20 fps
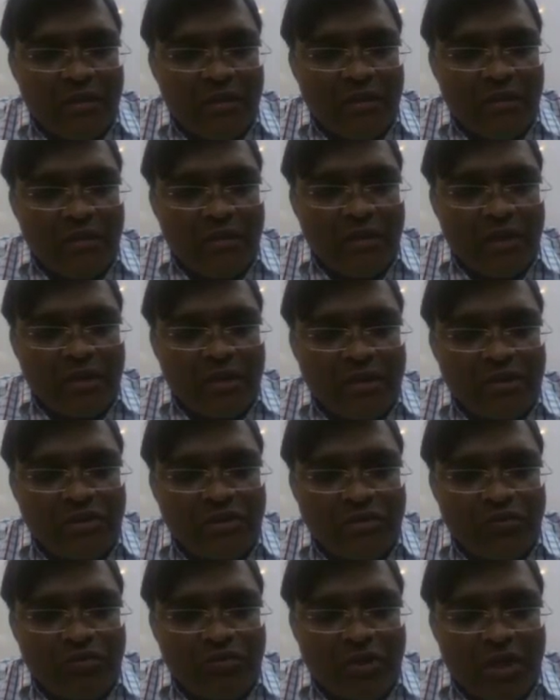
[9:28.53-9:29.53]
equals to
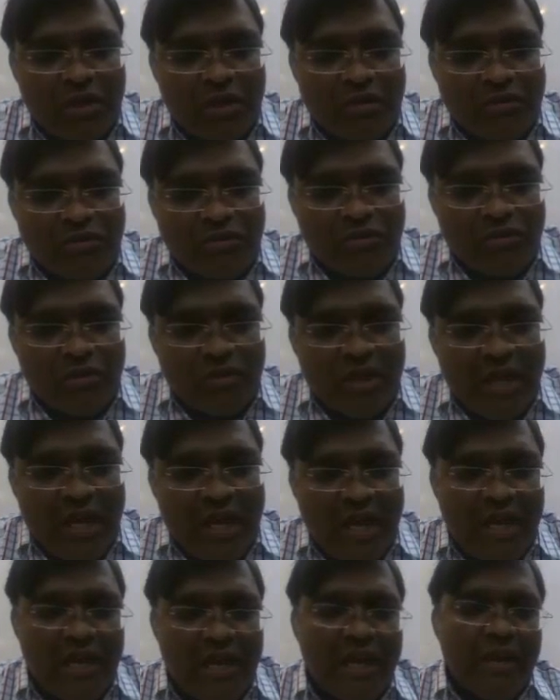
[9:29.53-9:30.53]
n plus
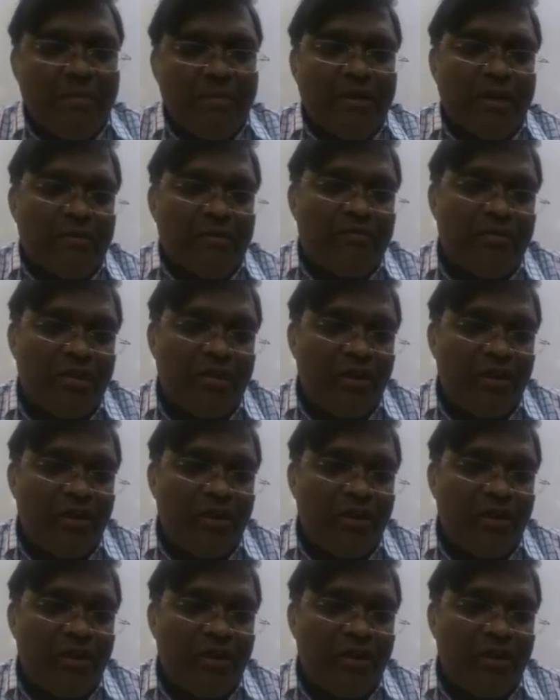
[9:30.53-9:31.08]
half lambda,